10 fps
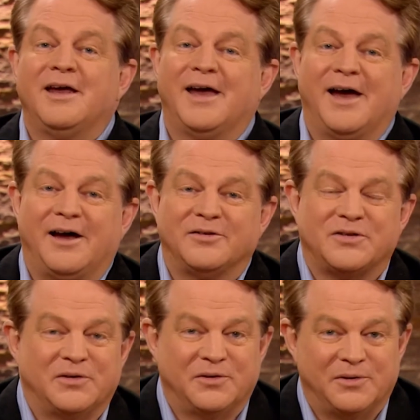how
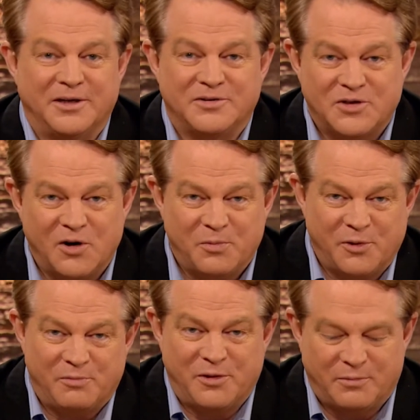to
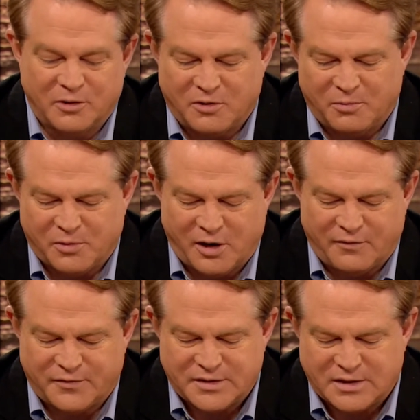interpret biblical
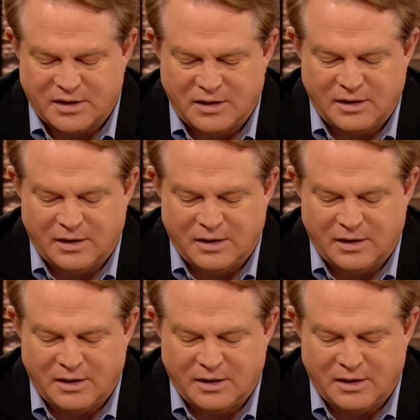prophecy,